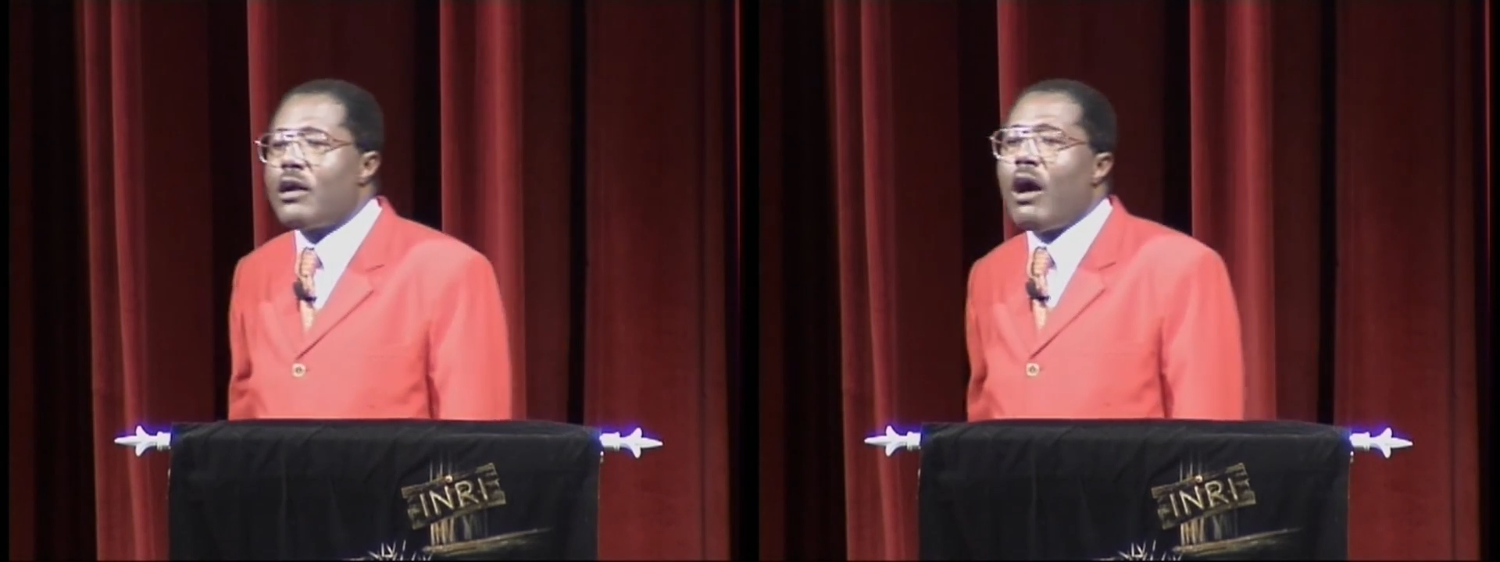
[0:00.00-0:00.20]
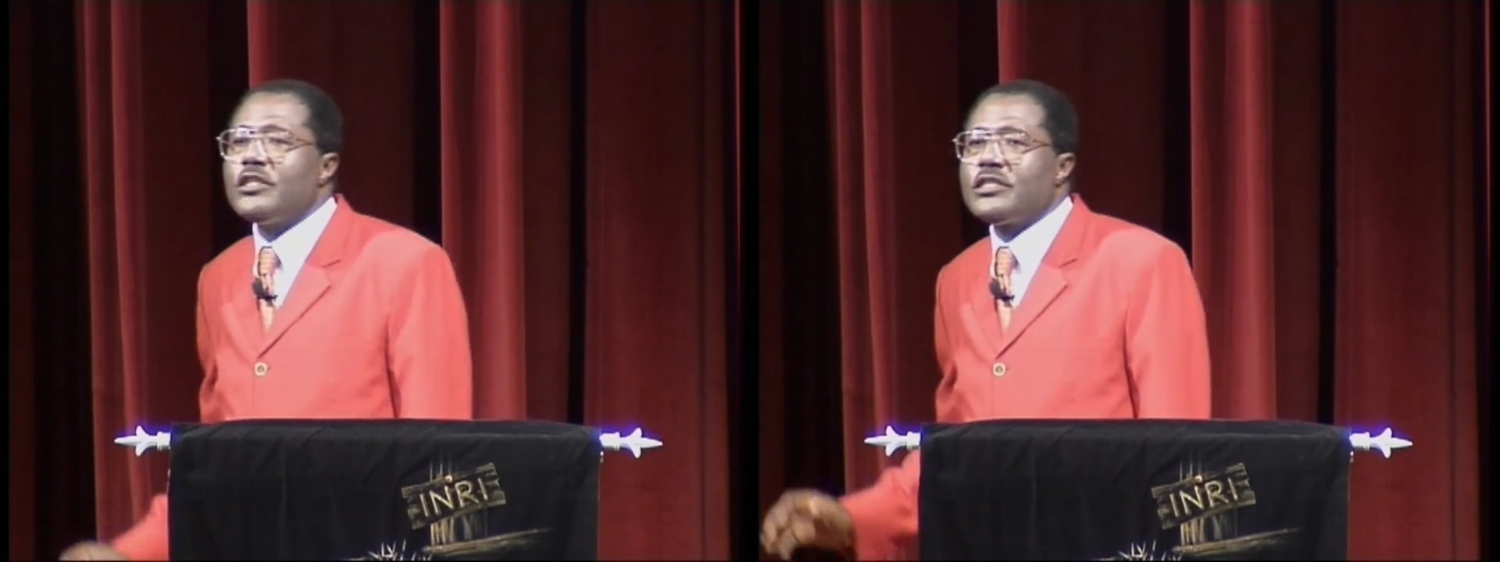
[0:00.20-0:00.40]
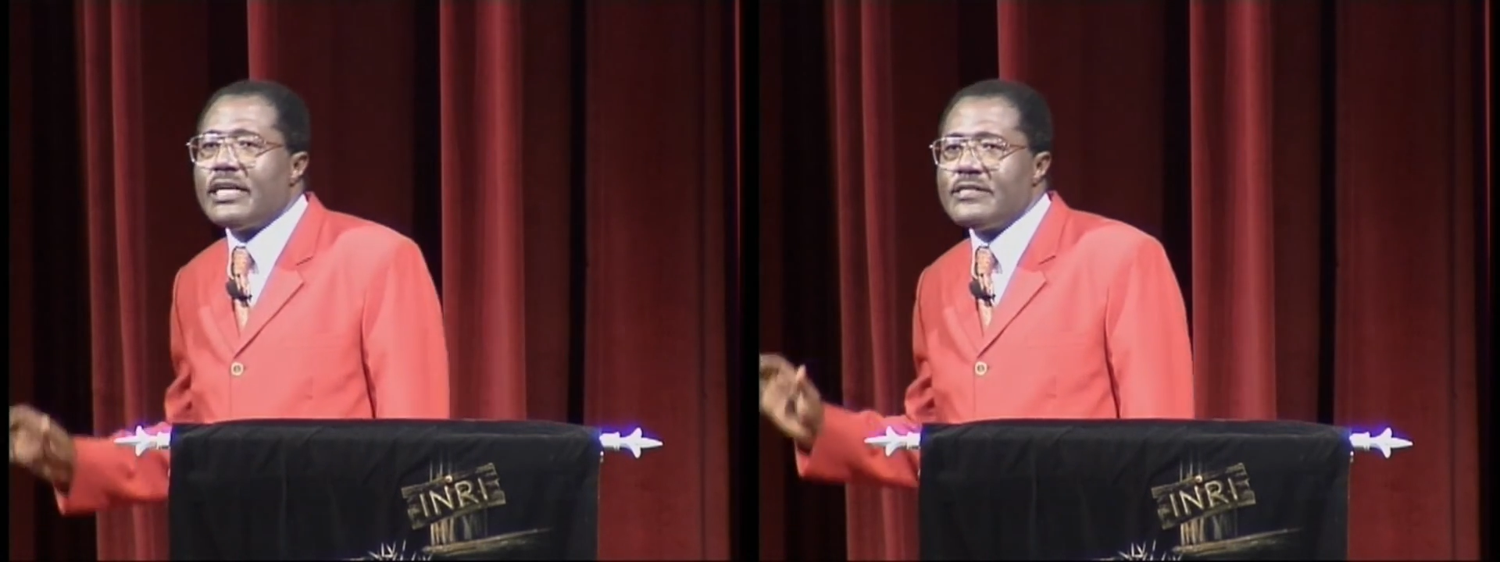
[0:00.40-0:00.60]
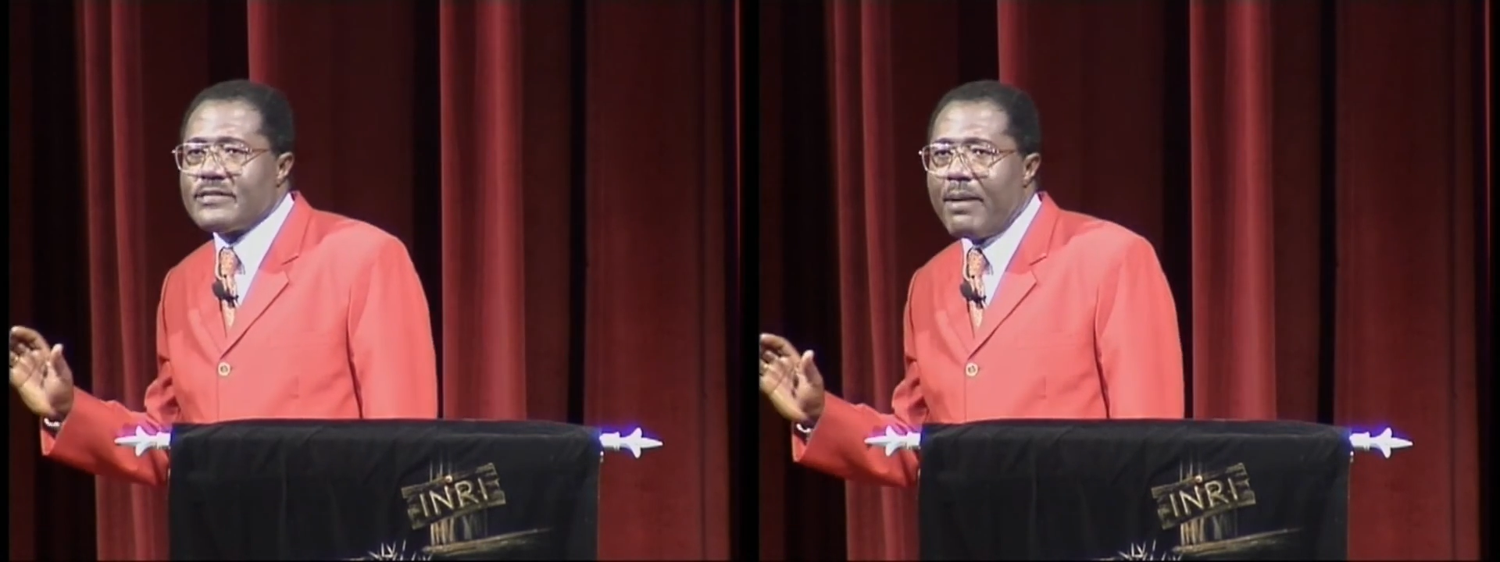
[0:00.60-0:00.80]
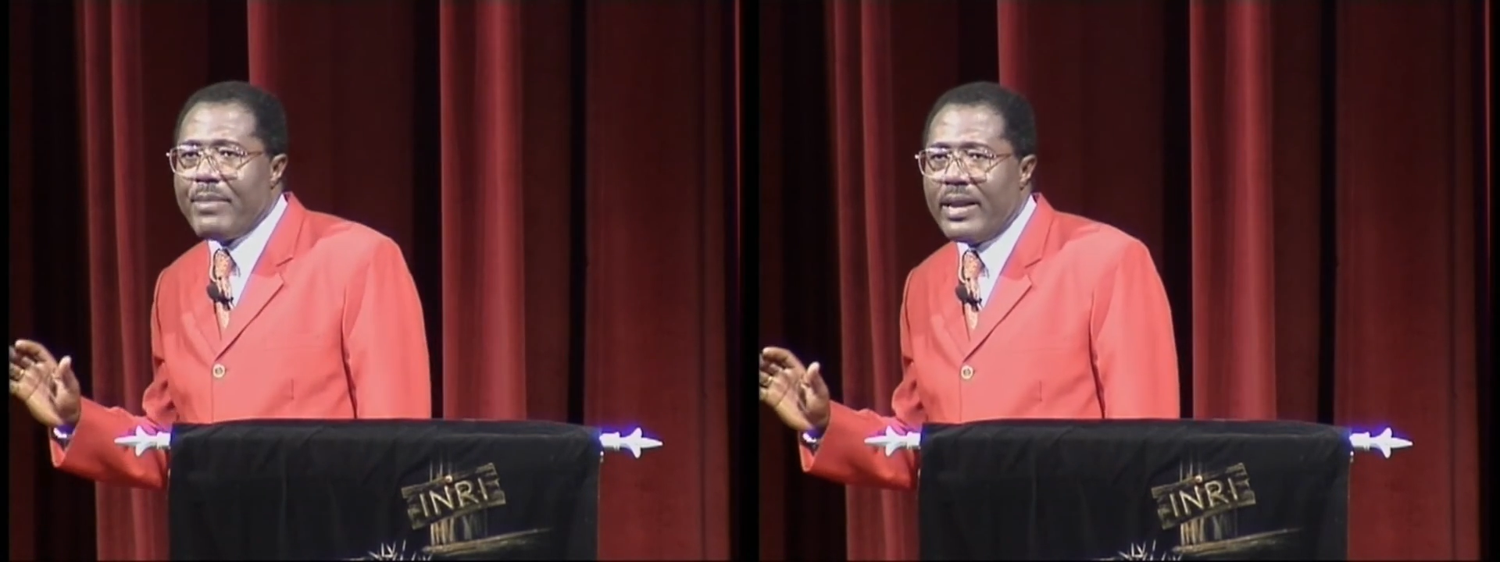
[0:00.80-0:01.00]
God sent
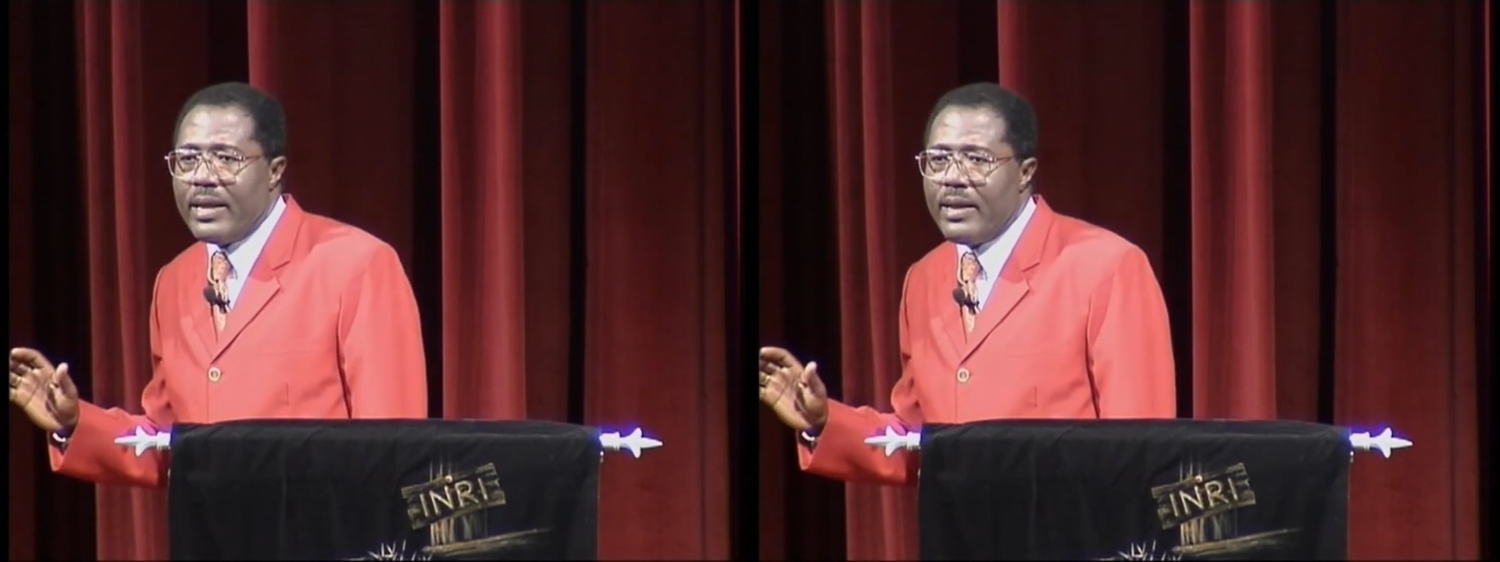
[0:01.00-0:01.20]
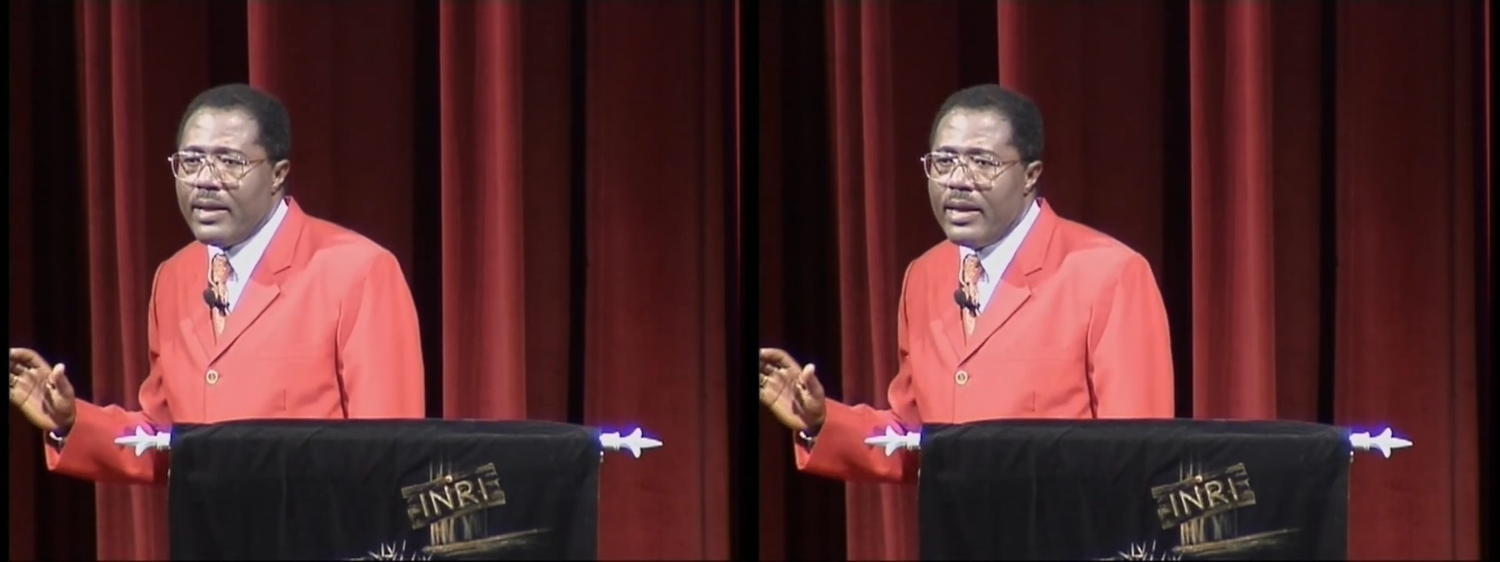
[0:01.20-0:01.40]
somebody,